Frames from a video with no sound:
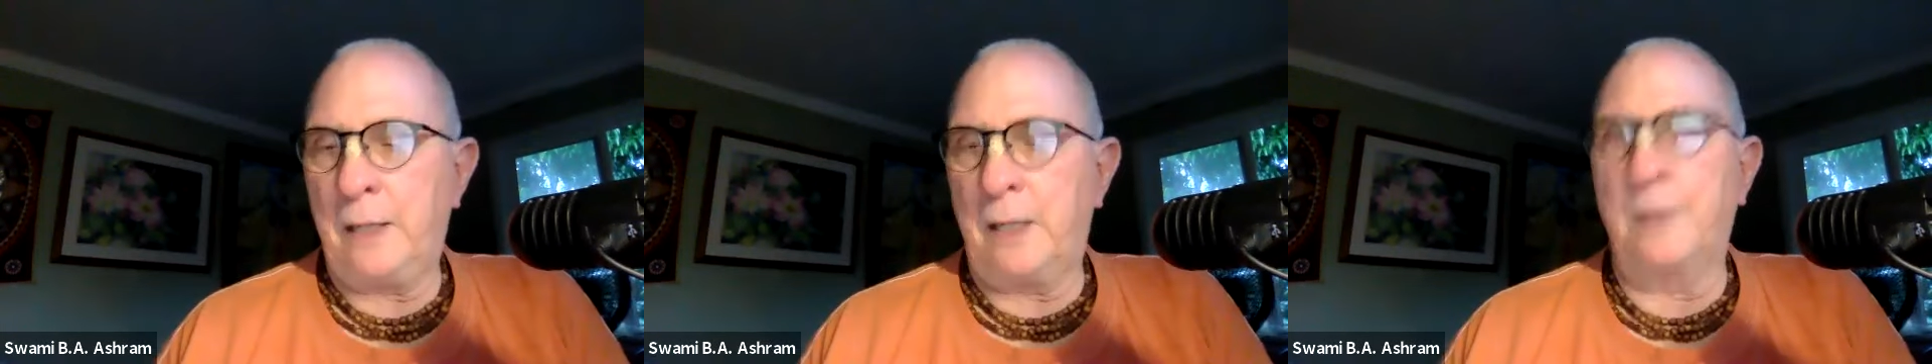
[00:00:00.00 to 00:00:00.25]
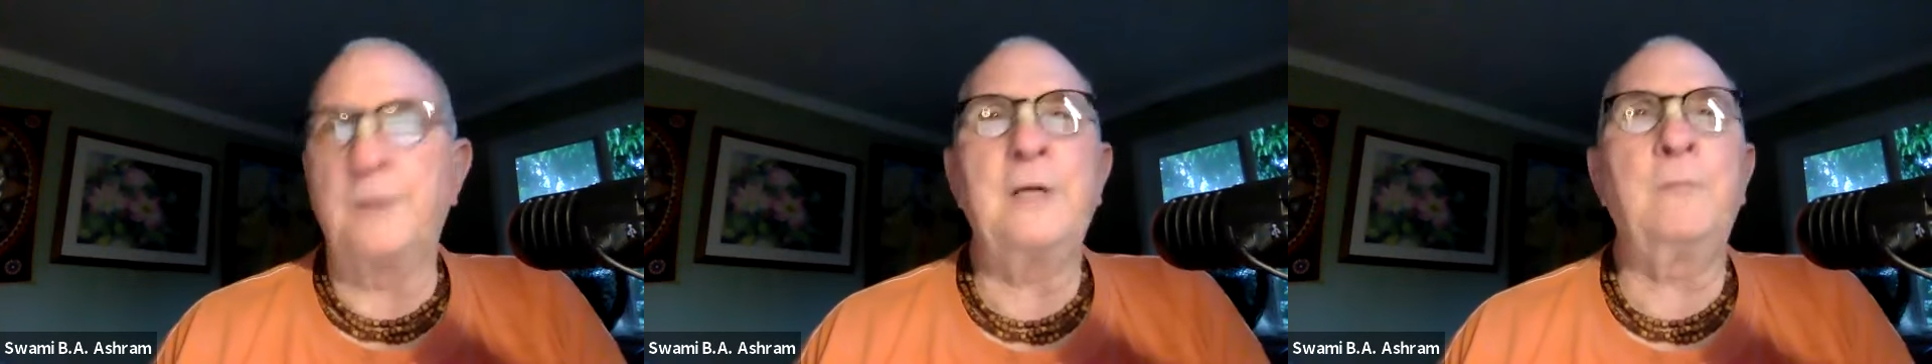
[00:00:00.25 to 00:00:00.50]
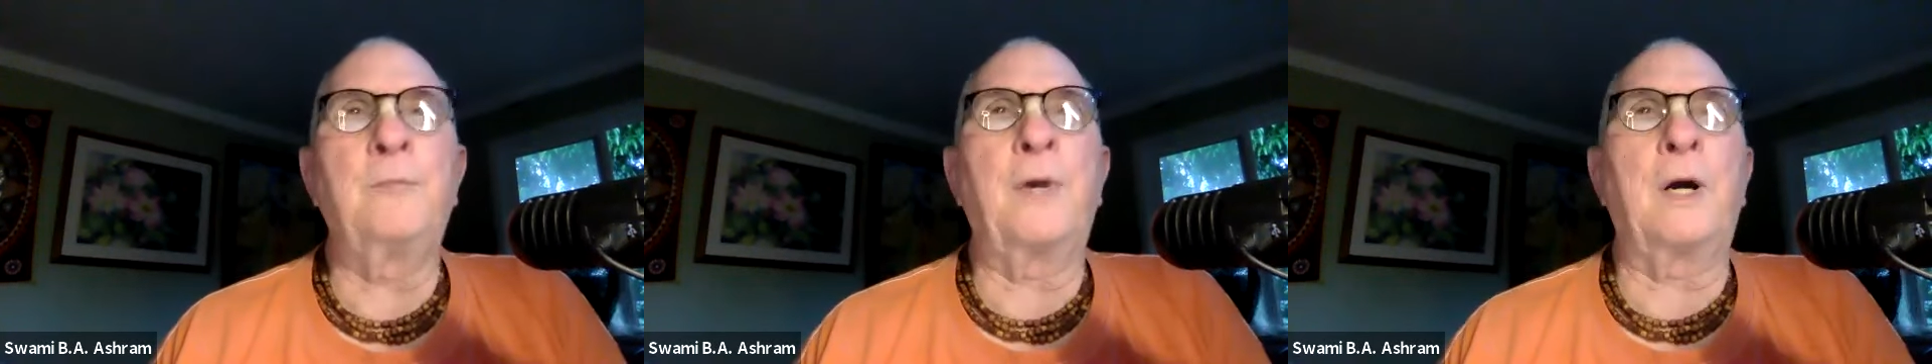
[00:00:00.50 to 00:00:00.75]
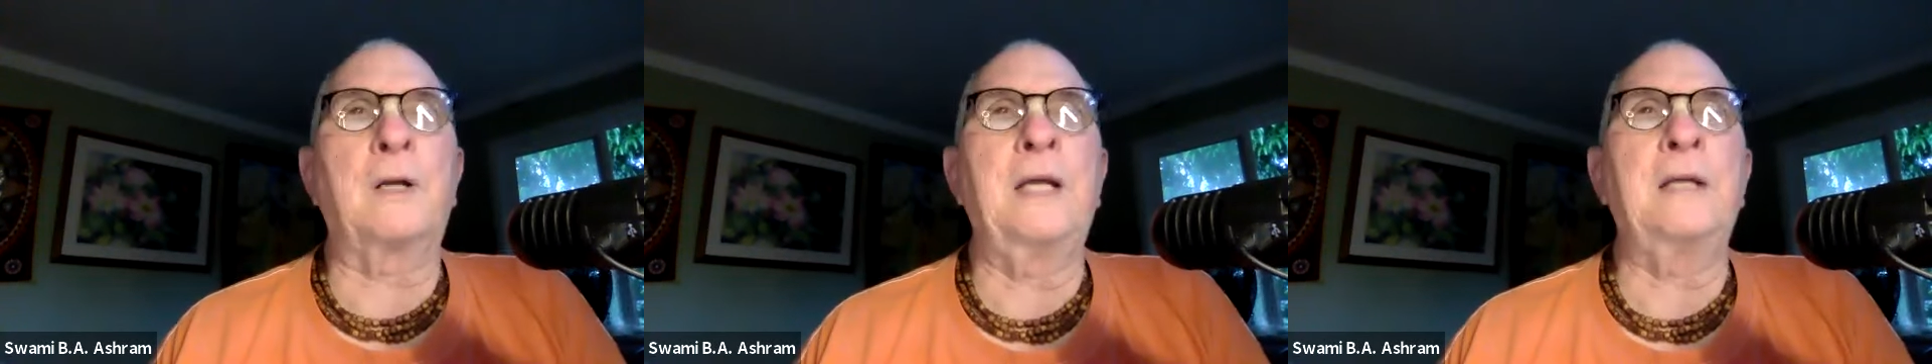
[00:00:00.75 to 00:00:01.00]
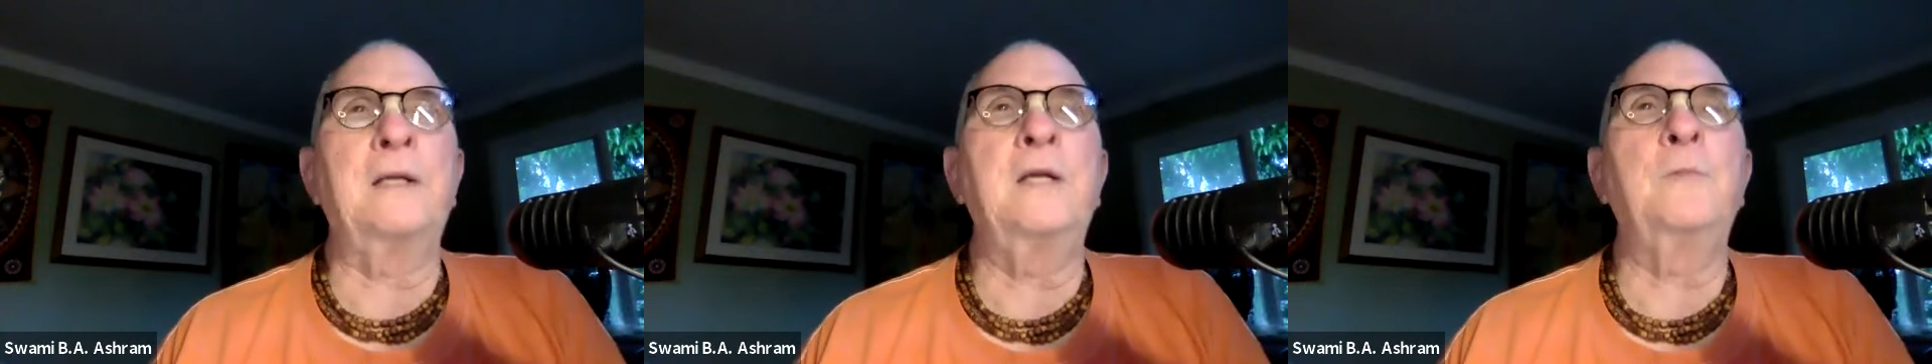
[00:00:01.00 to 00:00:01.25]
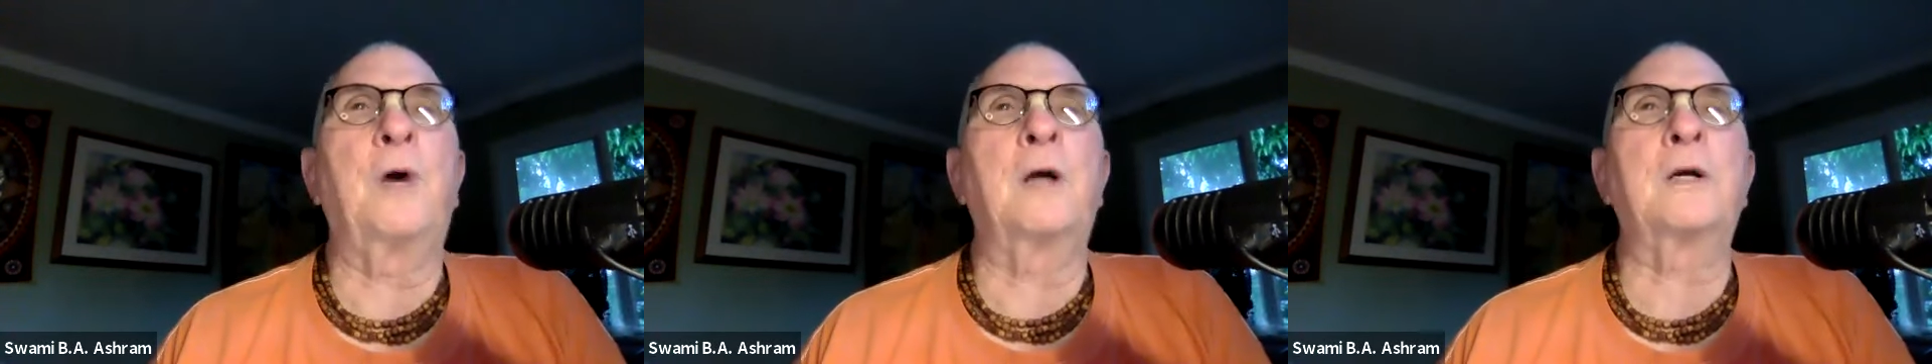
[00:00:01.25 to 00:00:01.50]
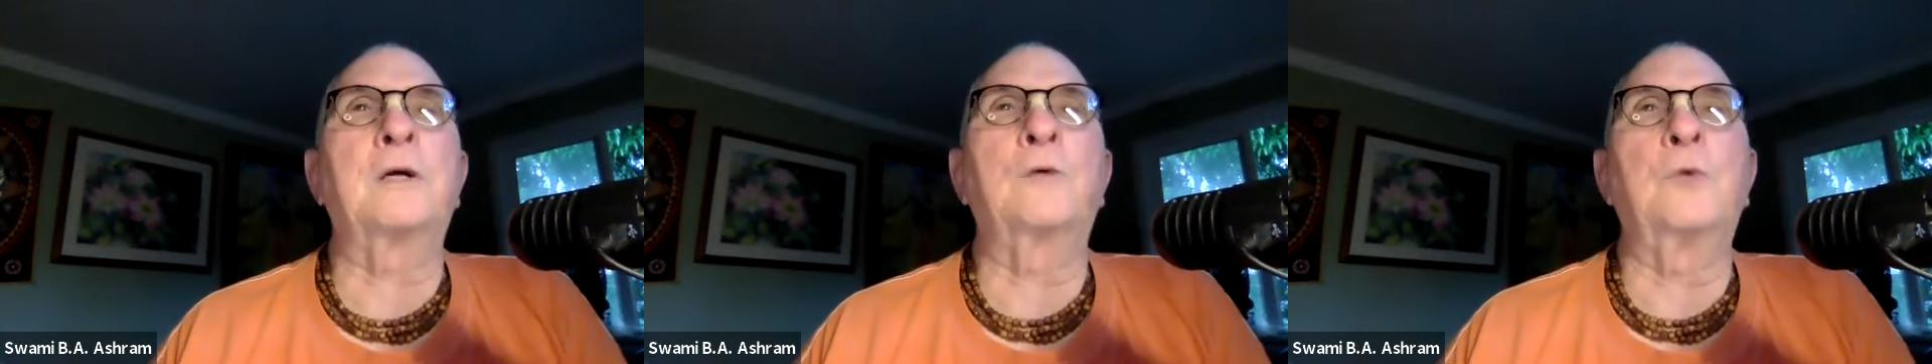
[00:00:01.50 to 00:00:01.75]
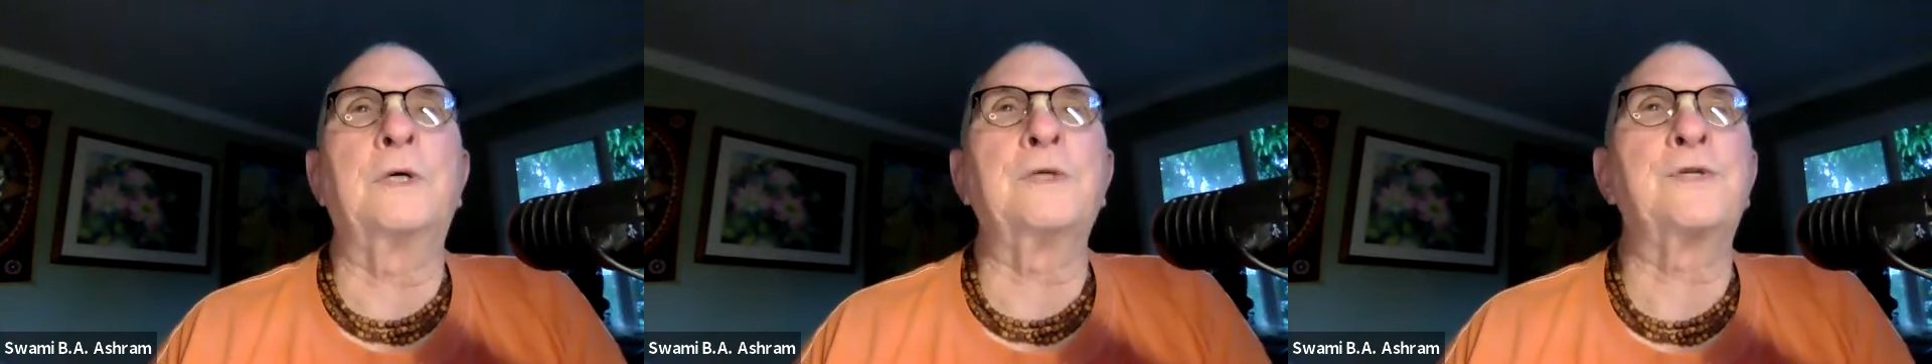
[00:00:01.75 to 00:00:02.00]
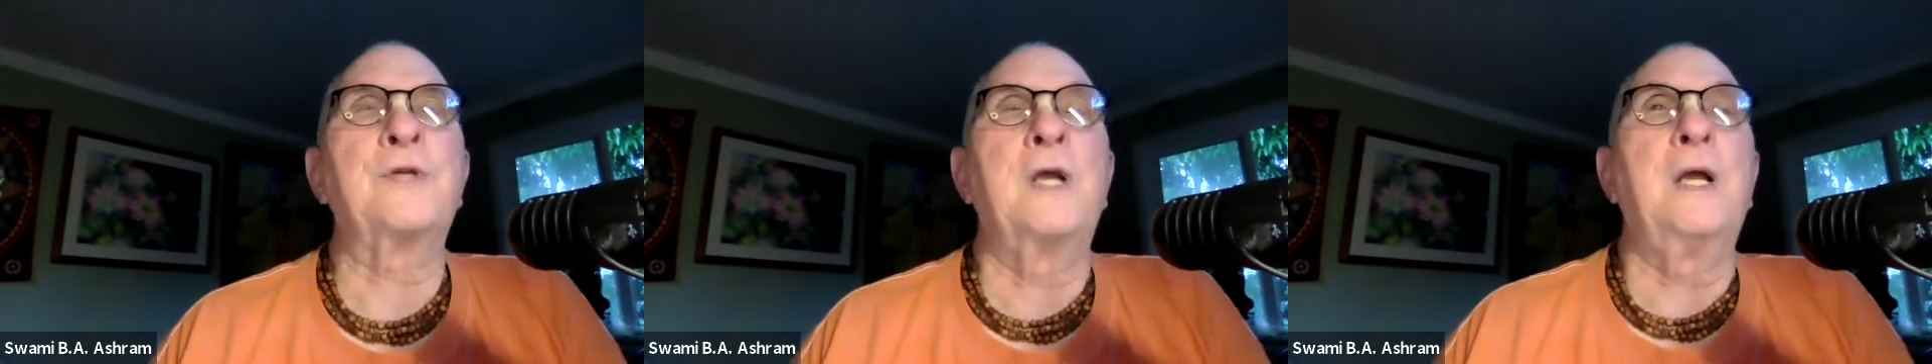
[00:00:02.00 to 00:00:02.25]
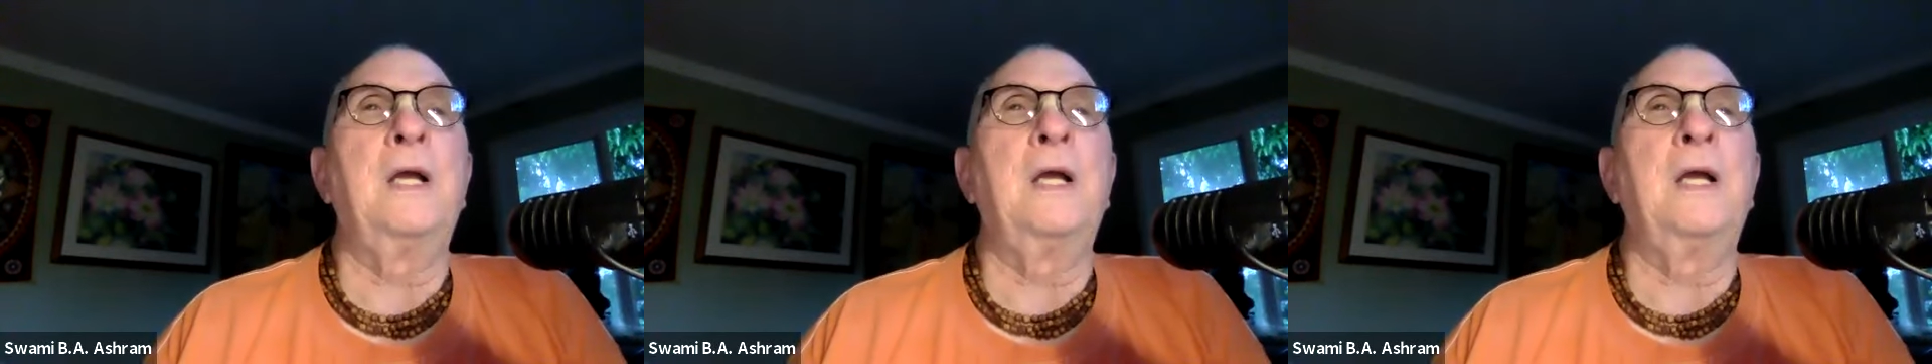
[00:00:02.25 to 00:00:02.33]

Nimbarka was